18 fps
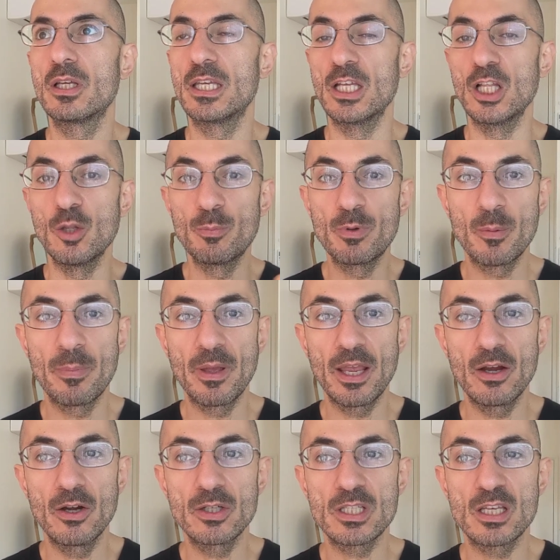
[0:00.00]

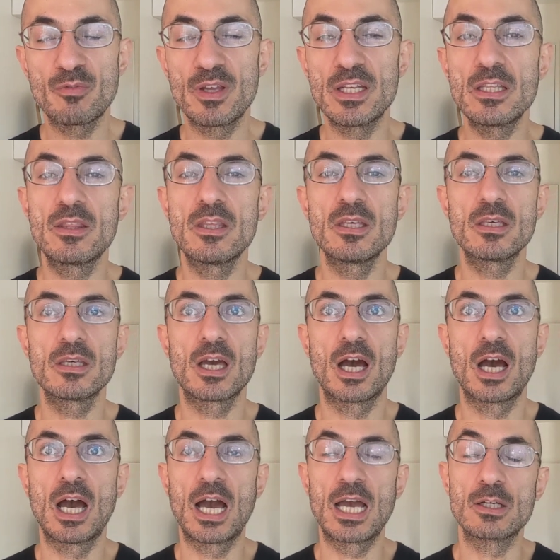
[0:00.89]
ill-prepared. If
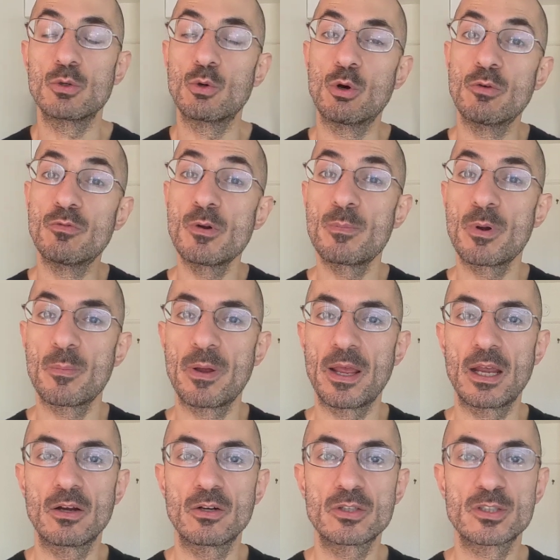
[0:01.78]
anything, I
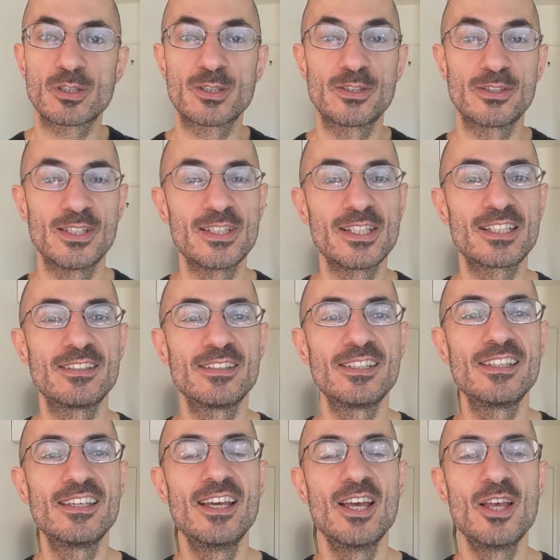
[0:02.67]
over-prepared
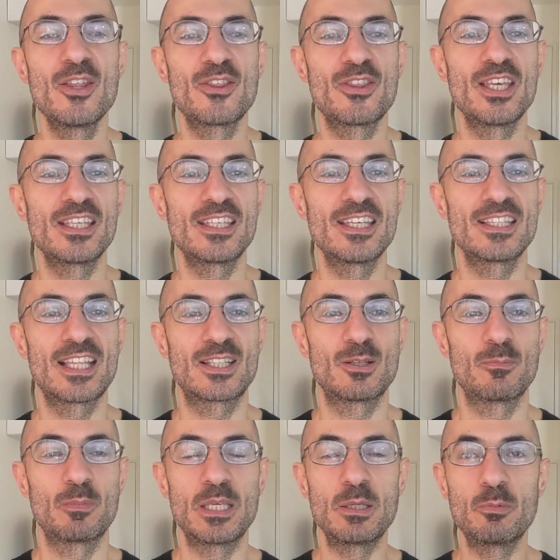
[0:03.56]
clinically, thinking that
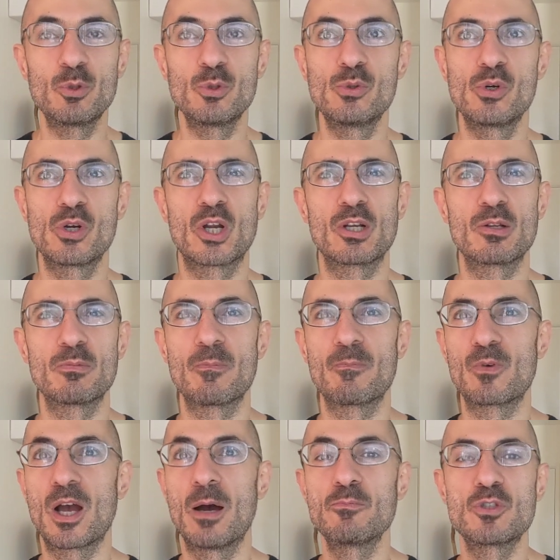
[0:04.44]
the people who are going
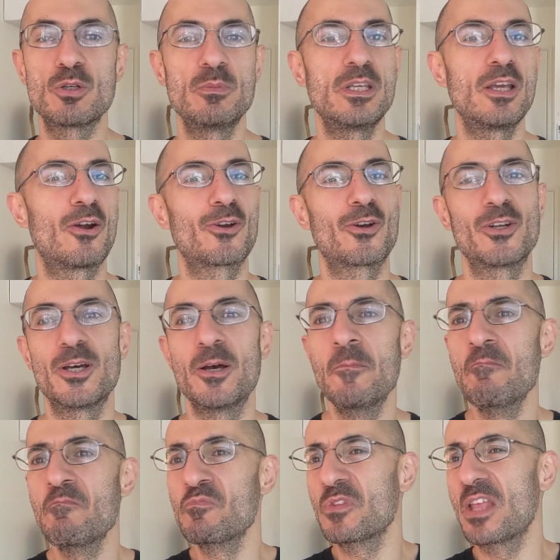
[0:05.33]
to come to me are going
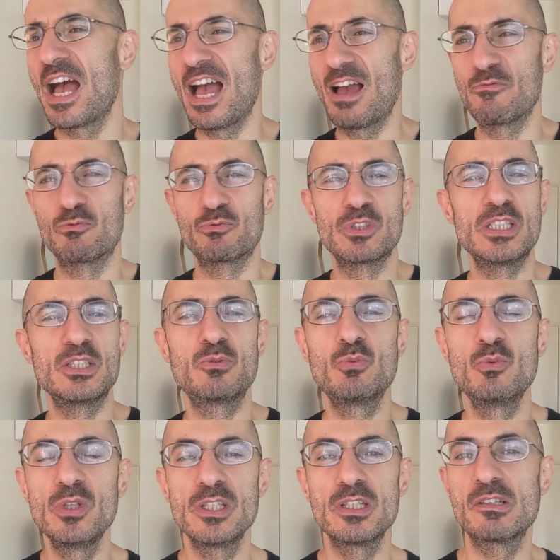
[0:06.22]
to have these
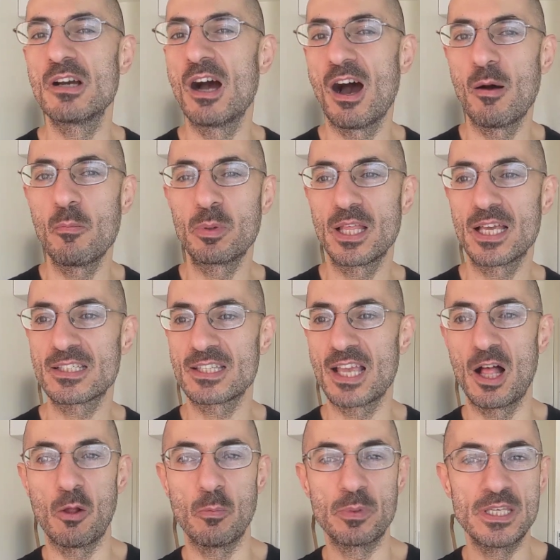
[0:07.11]
really complex
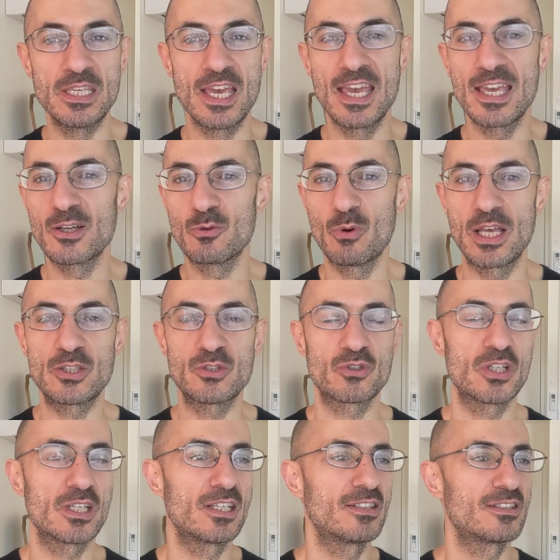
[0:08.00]
LPA
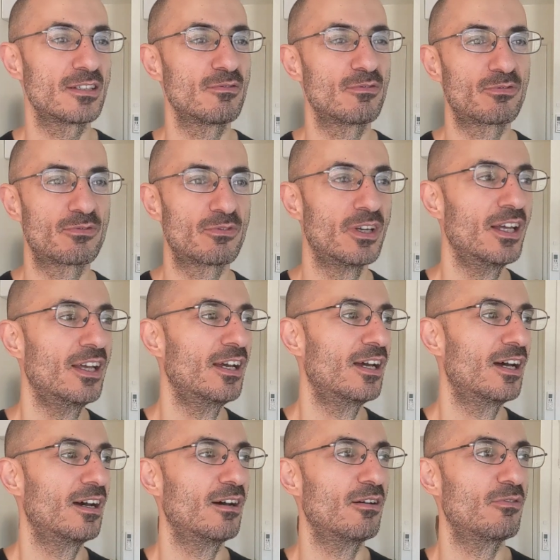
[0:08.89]
questions and
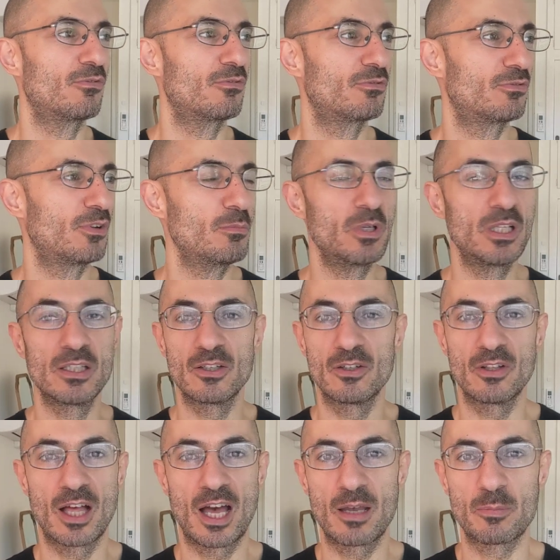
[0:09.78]

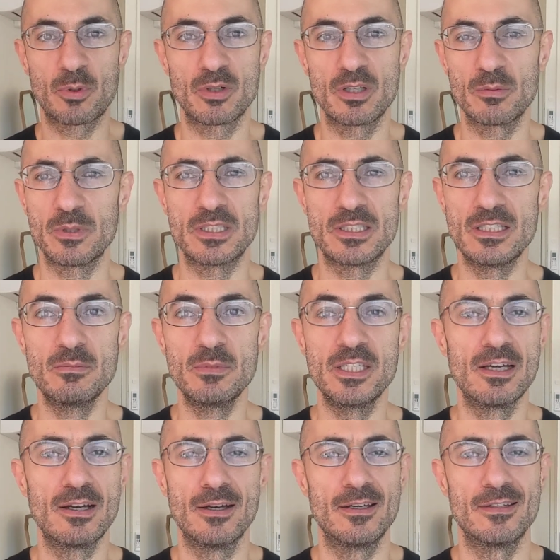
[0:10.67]
familial
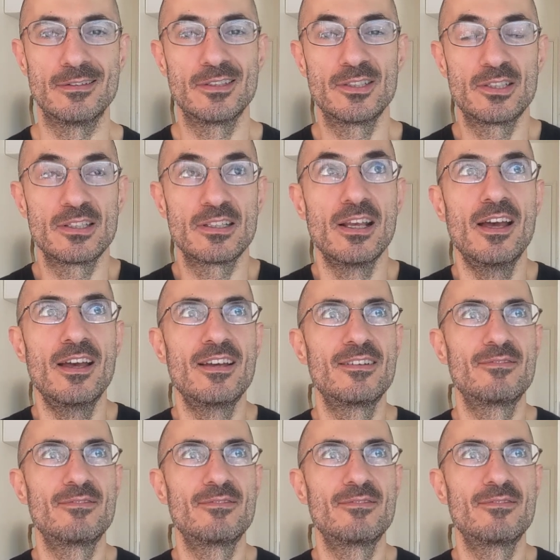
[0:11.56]
hyperlipidemia. And